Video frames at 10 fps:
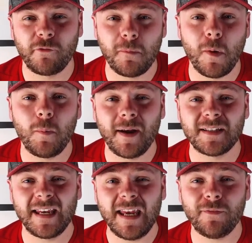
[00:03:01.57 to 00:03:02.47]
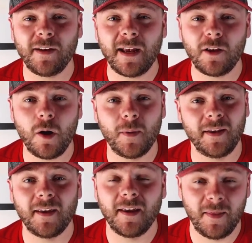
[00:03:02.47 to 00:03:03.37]
for Maupay to even get
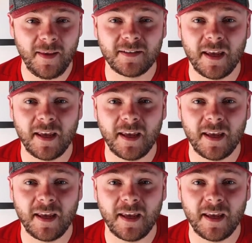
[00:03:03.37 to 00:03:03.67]
going in this